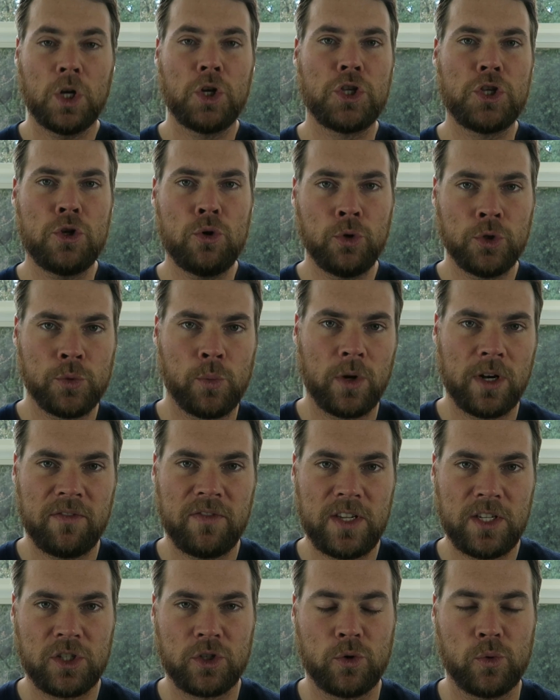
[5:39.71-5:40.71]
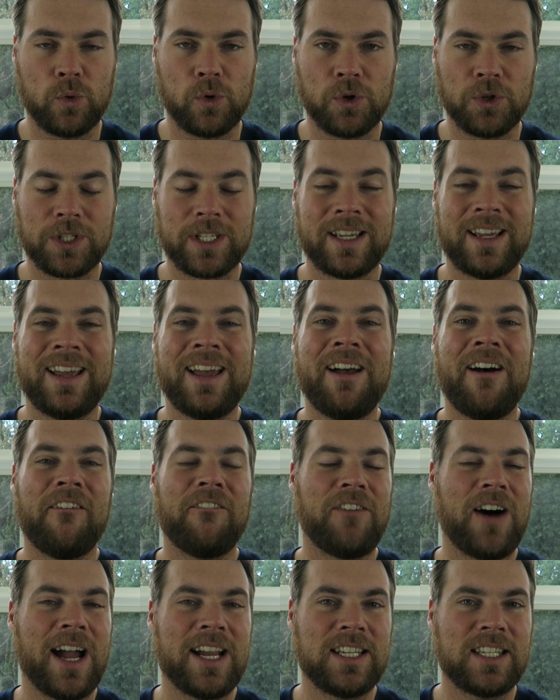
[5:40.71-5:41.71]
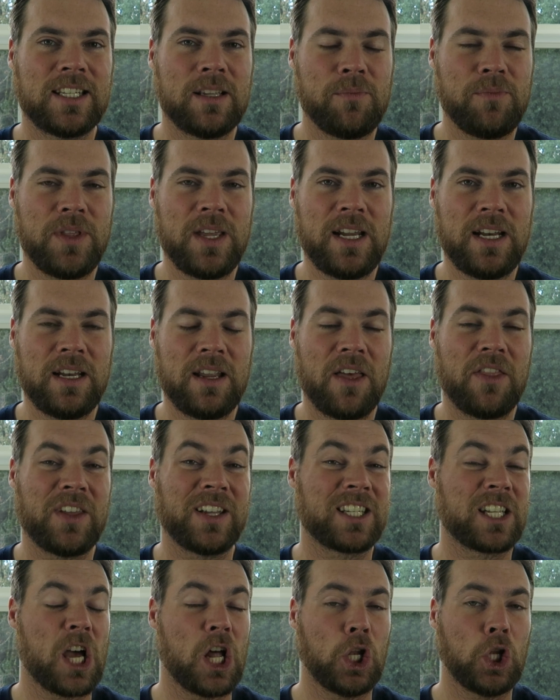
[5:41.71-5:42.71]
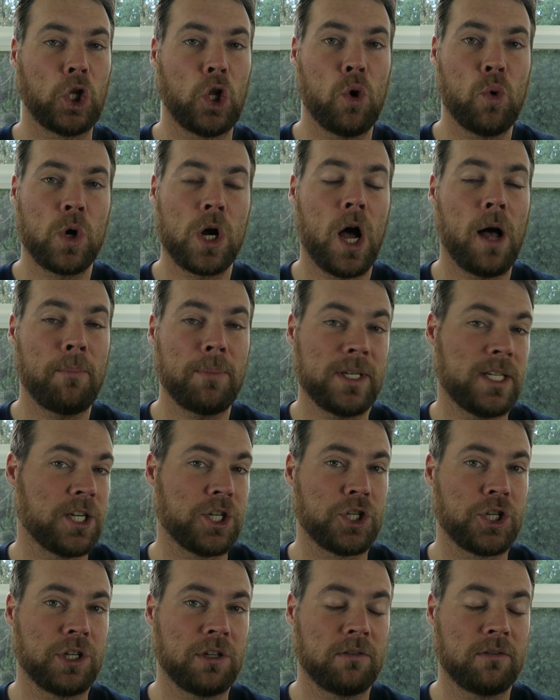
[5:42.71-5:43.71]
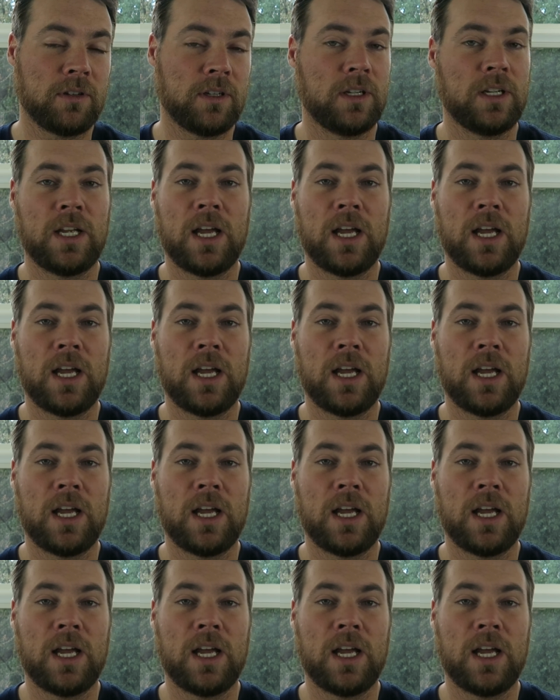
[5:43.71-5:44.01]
Use one of these tools. Find something that's got low competition,